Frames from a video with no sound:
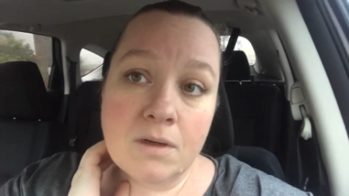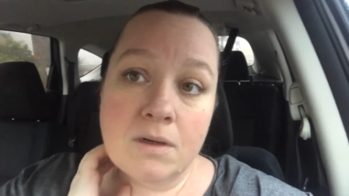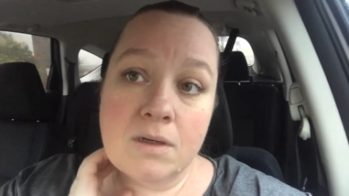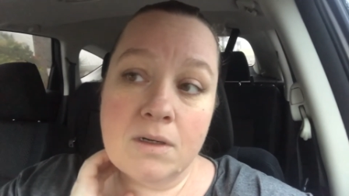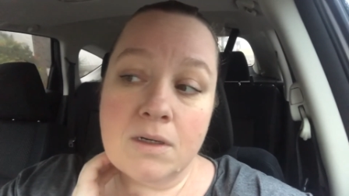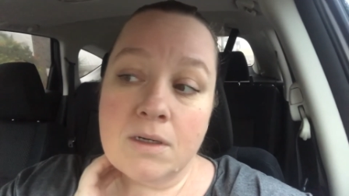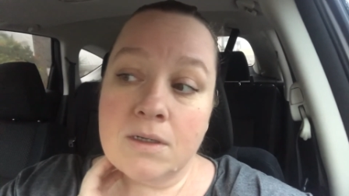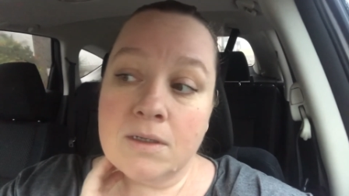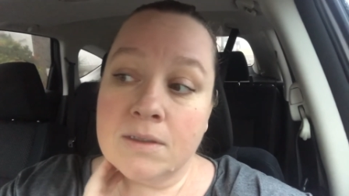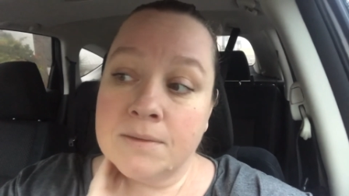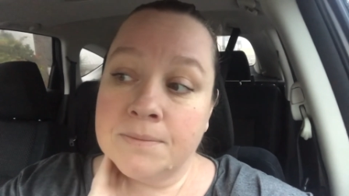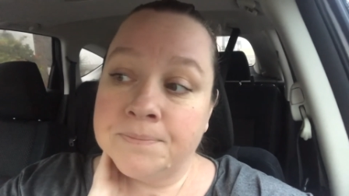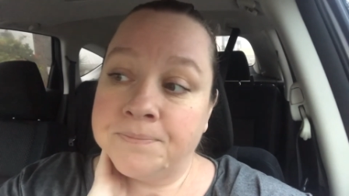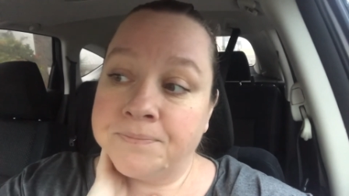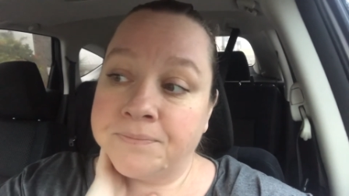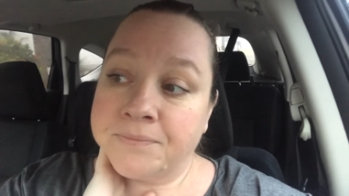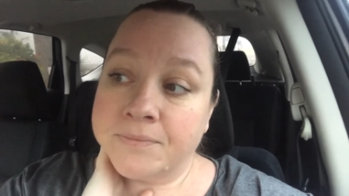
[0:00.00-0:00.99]

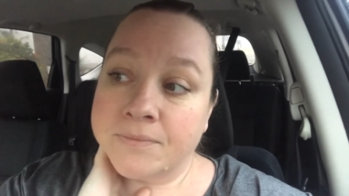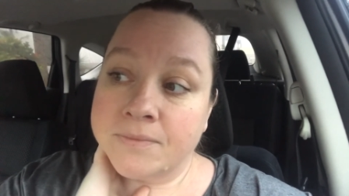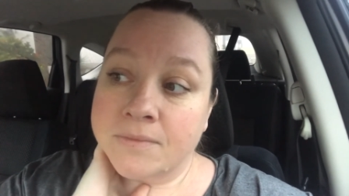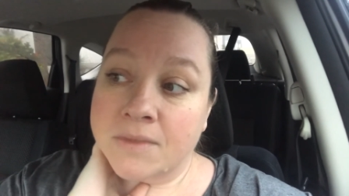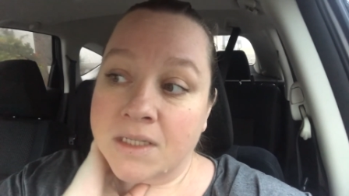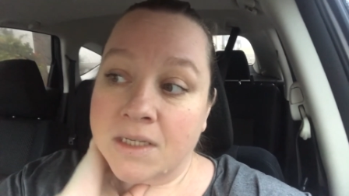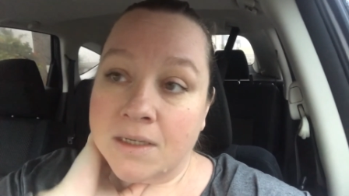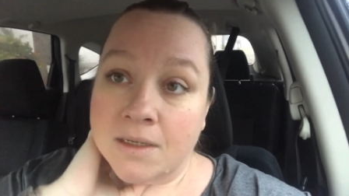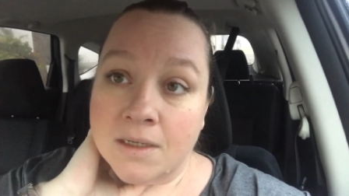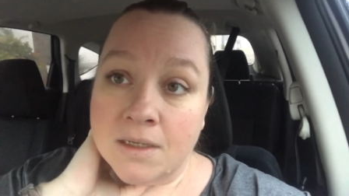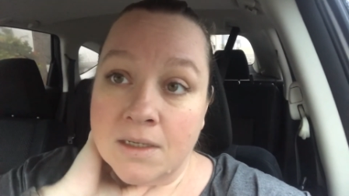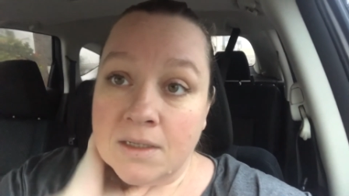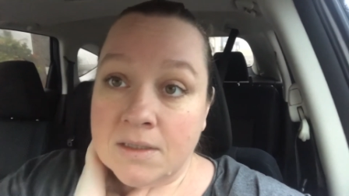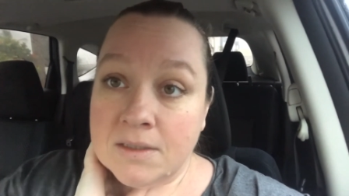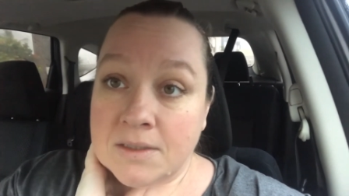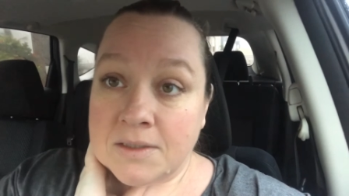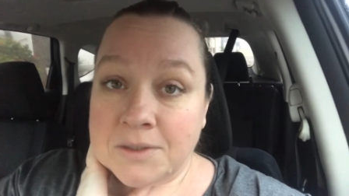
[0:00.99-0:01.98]
Um,
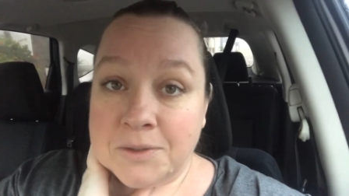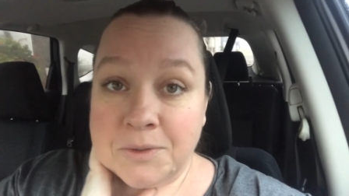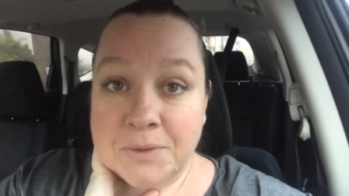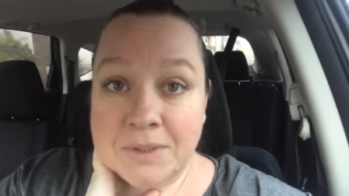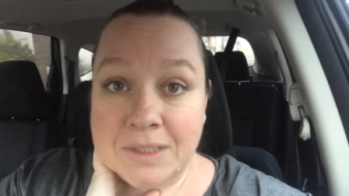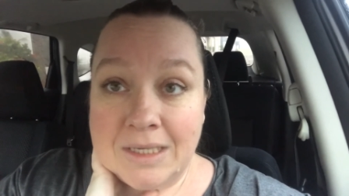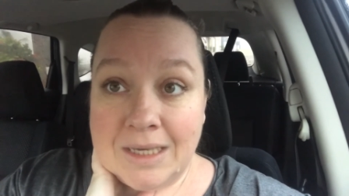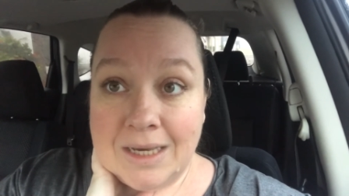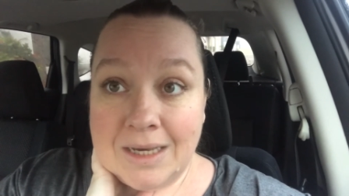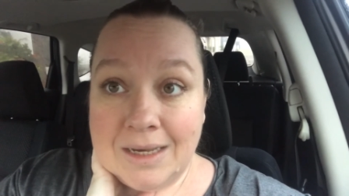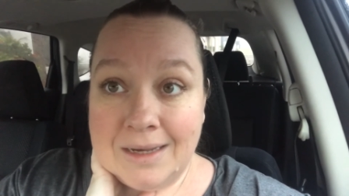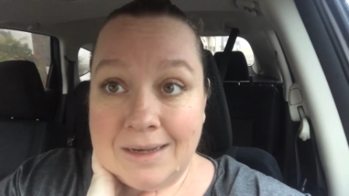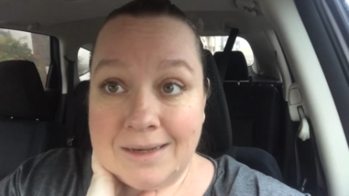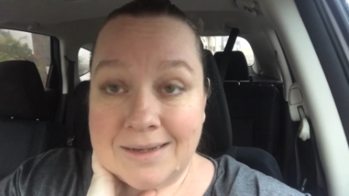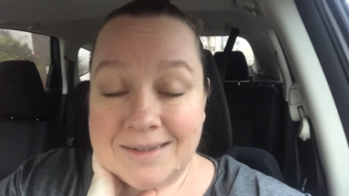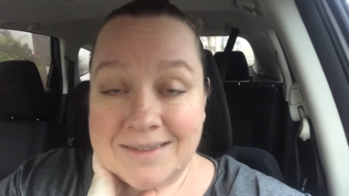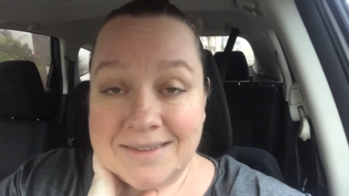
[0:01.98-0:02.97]
so
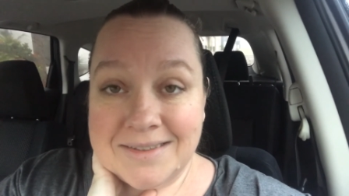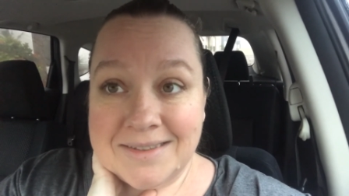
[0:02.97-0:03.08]
yeah,